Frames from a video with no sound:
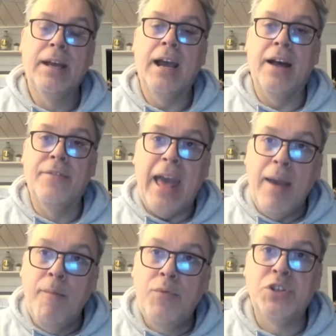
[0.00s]
and the
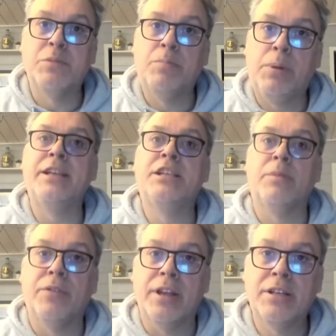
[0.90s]
emphasis placed
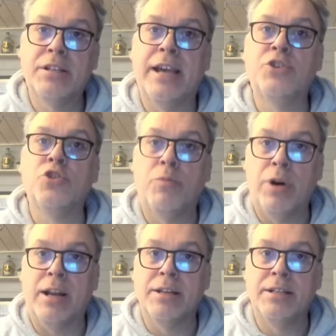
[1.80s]
upon their sexual
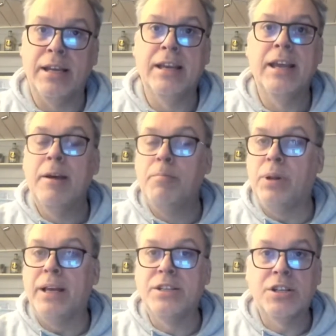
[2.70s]
morality
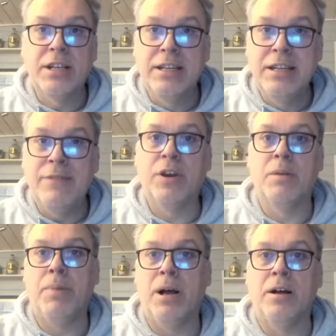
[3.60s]
plays a significant
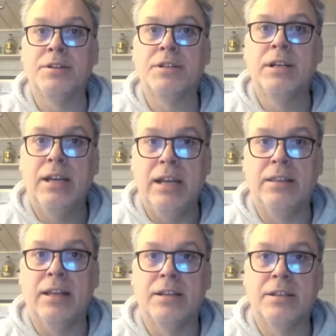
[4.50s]
part in
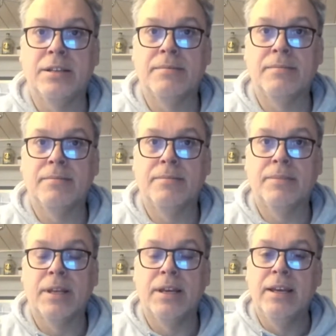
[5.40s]
this.
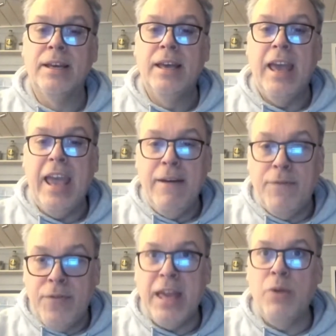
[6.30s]
If
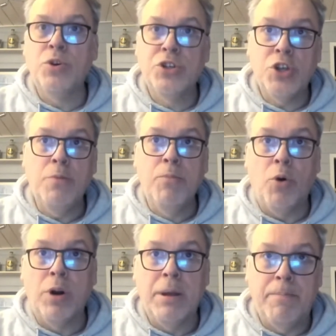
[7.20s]
they were so
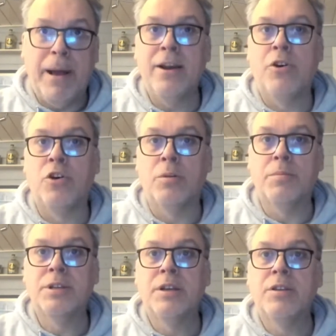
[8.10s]
morally bankrupt
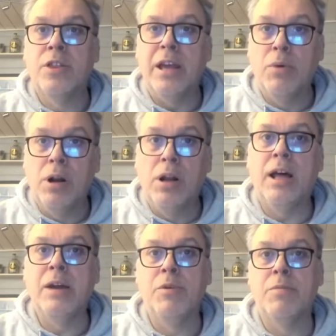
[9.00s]
that they would lie
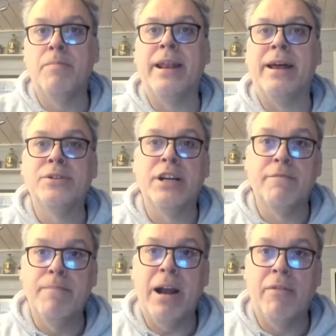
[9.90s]
with men outside of
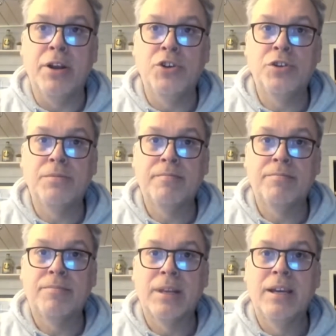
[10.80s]
marriage,
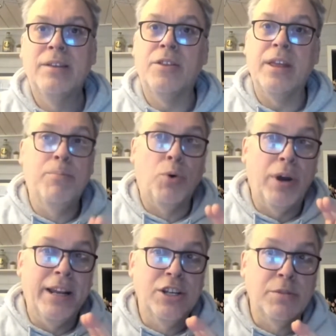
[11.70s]
that they bore
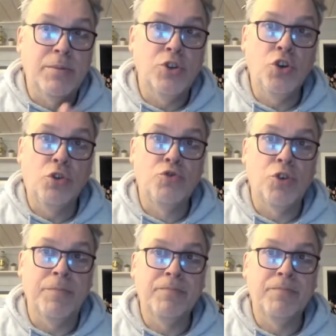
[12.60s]
illegitimate children,